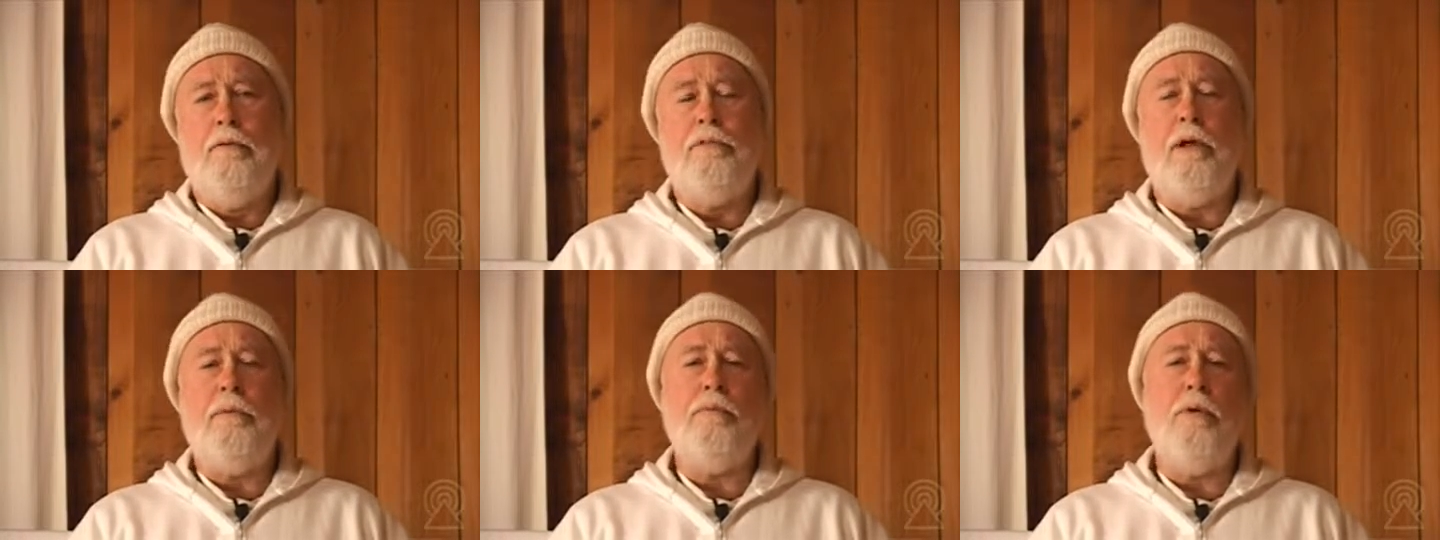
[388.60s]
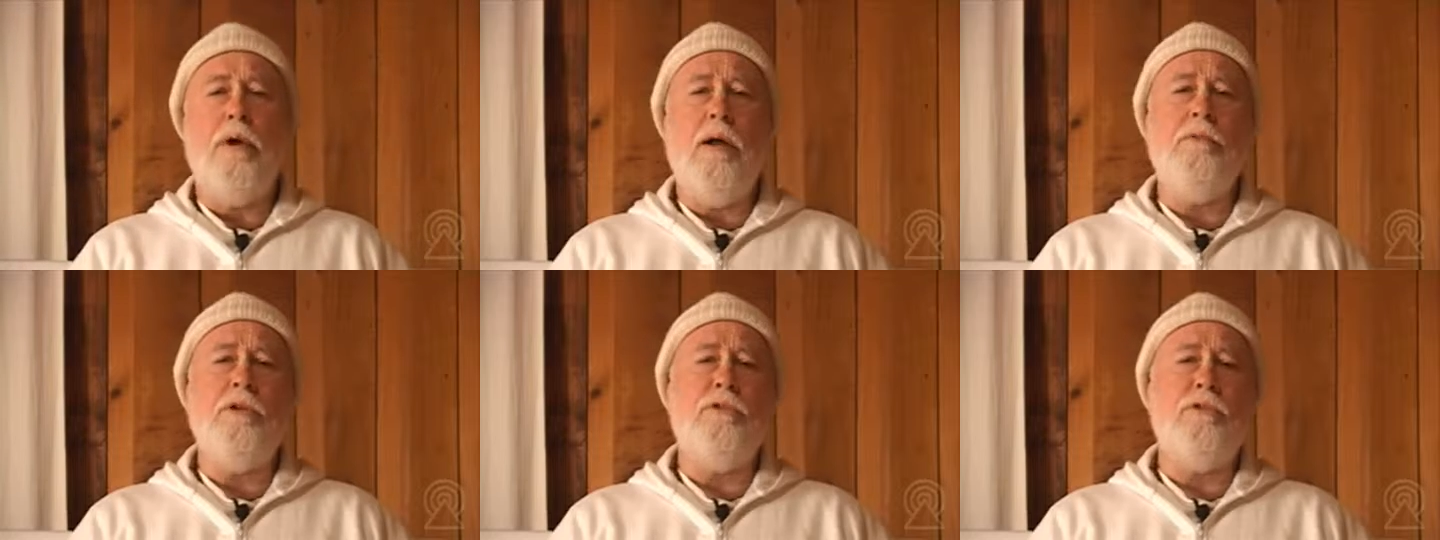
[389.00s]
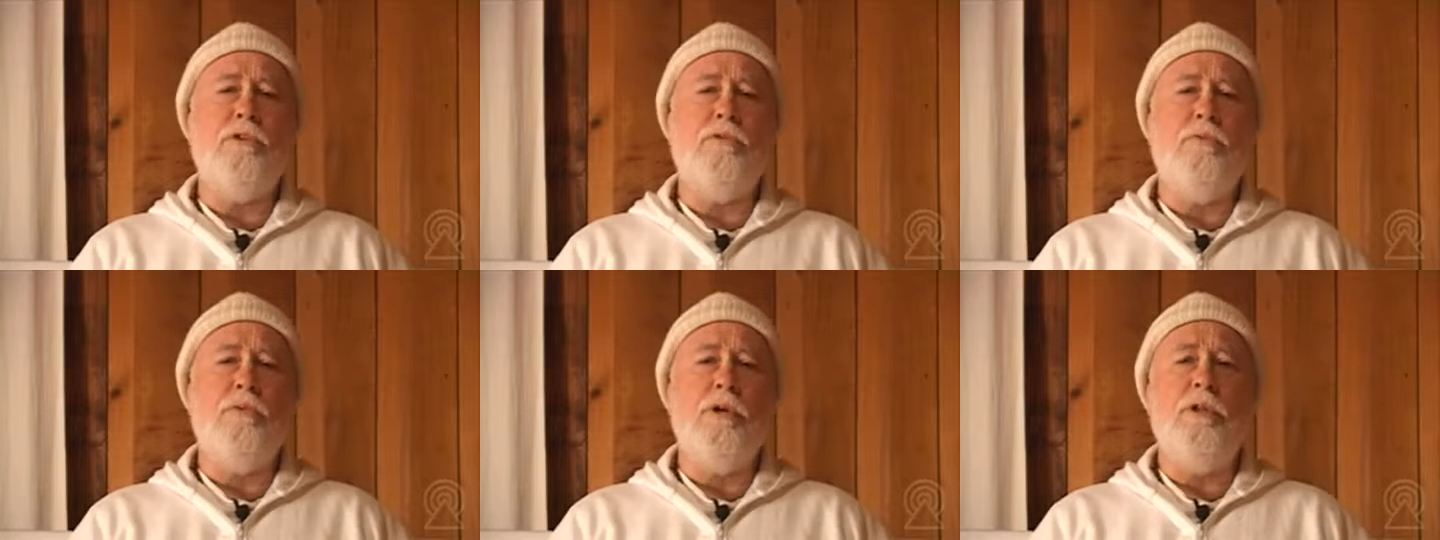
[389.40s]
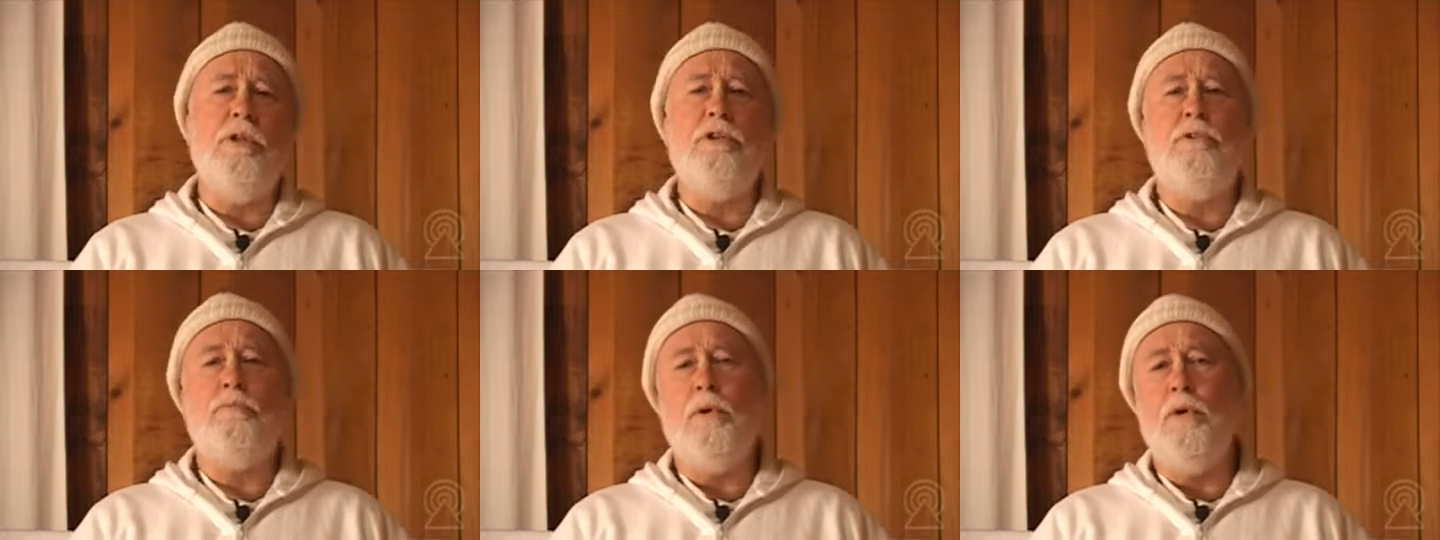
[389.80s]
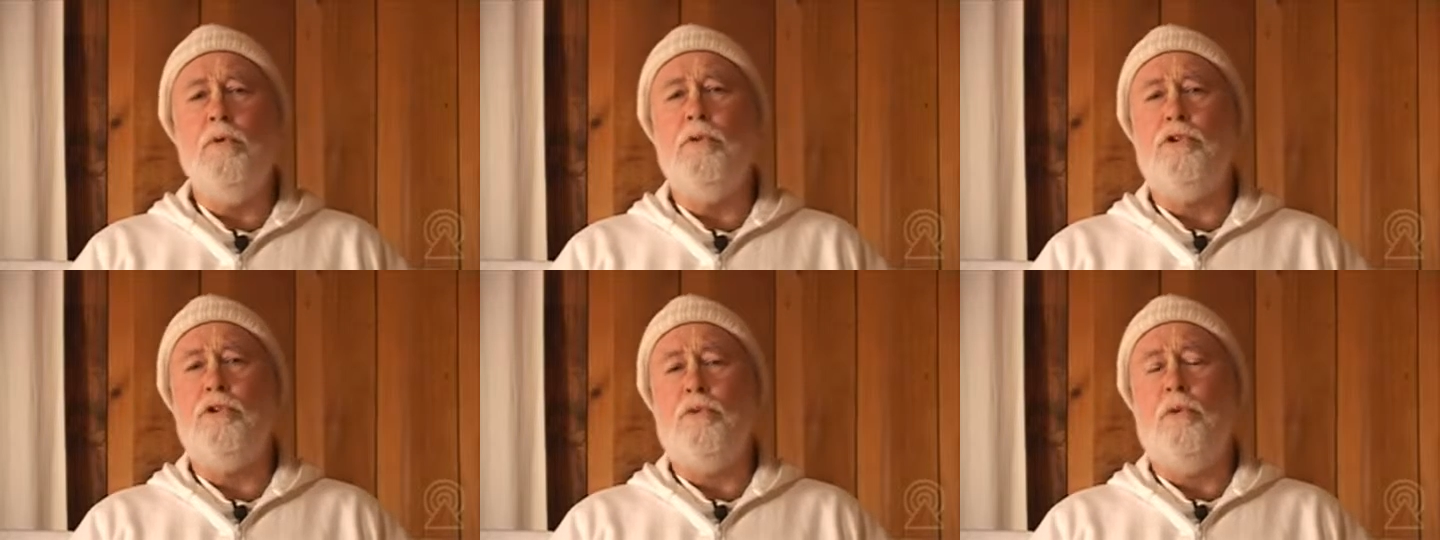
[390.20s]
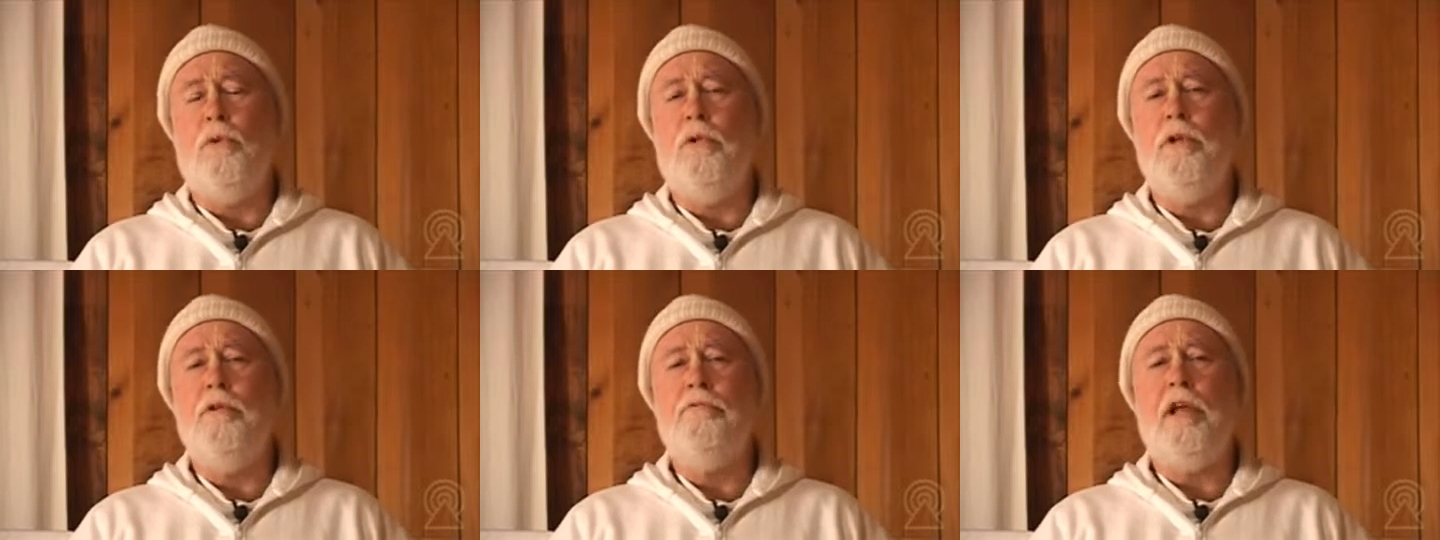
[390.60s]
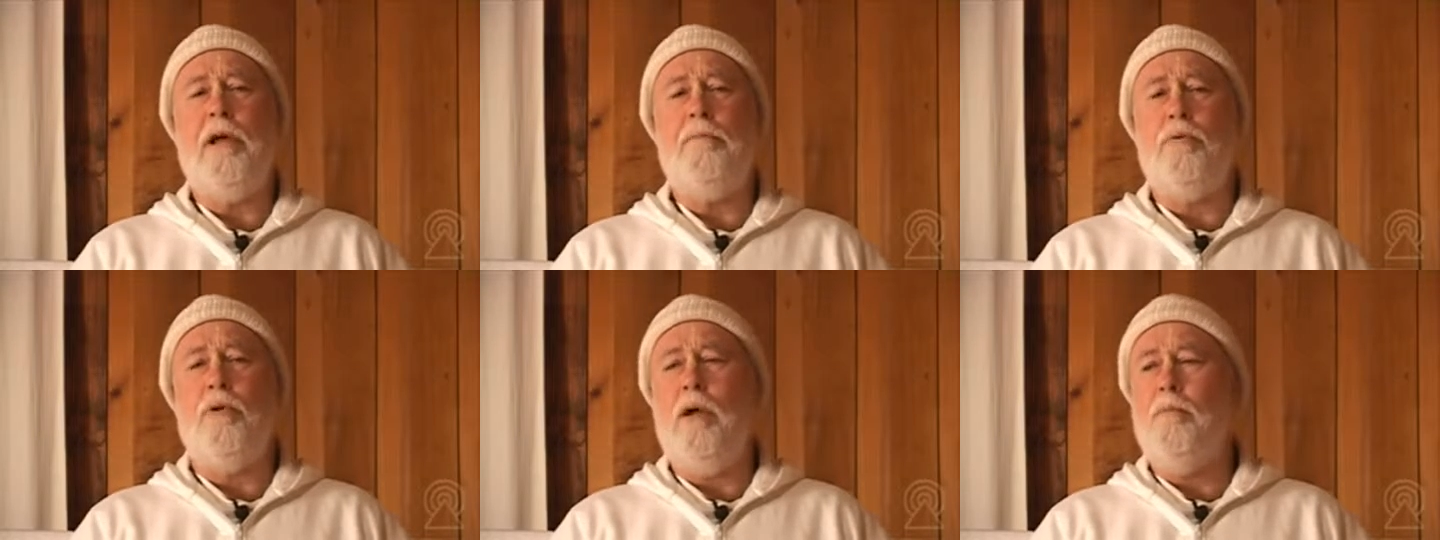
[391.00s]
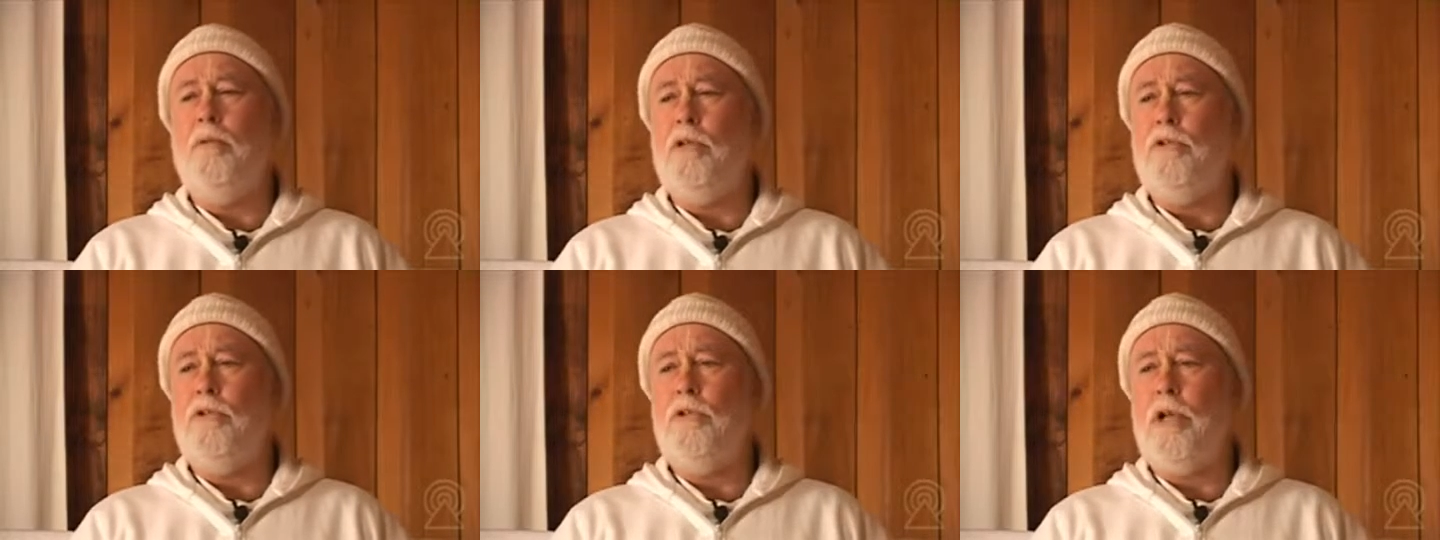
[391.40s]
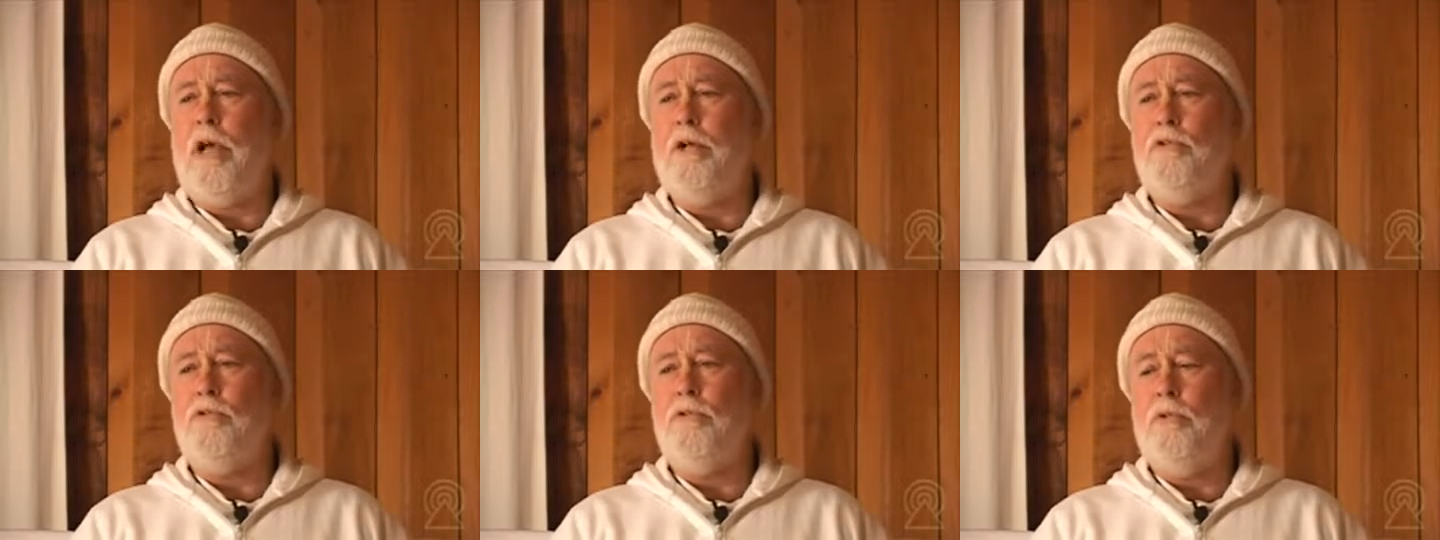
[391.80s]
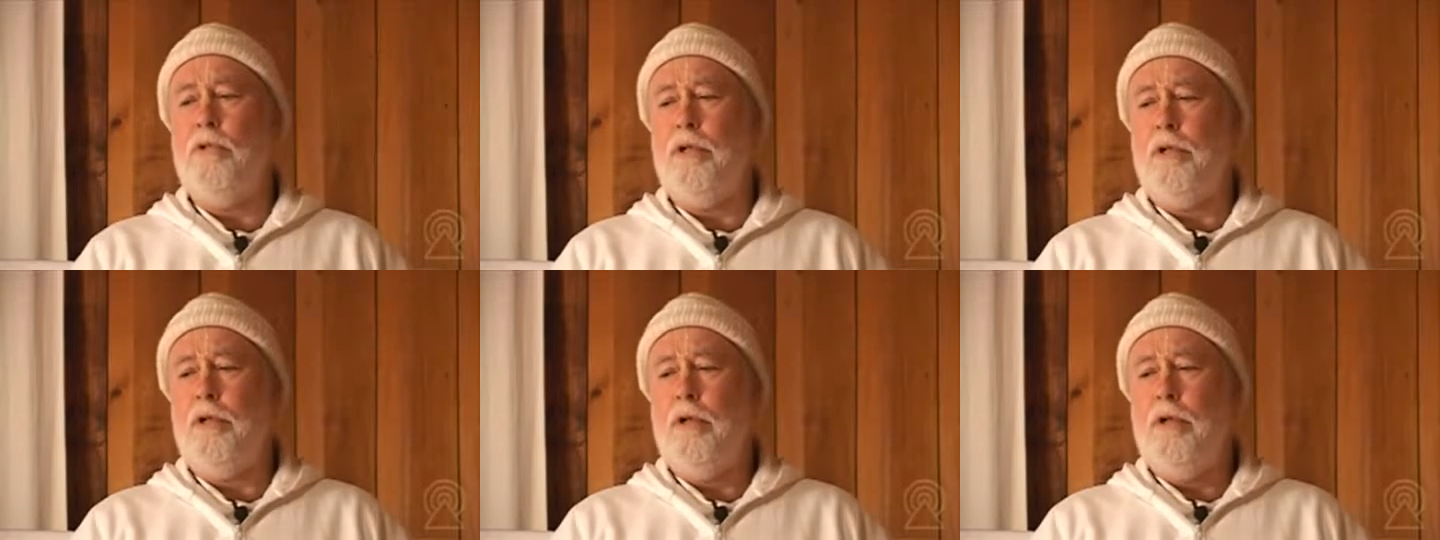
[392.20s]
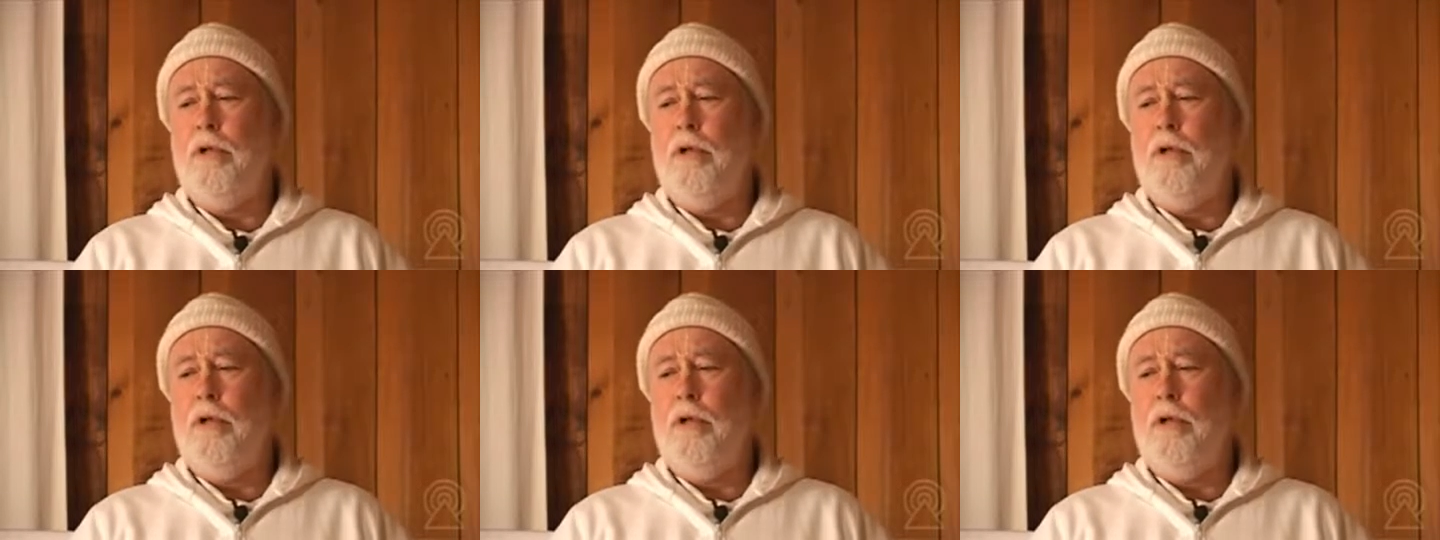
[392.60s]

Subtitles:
If that promise is really spiritual, if that promise is actually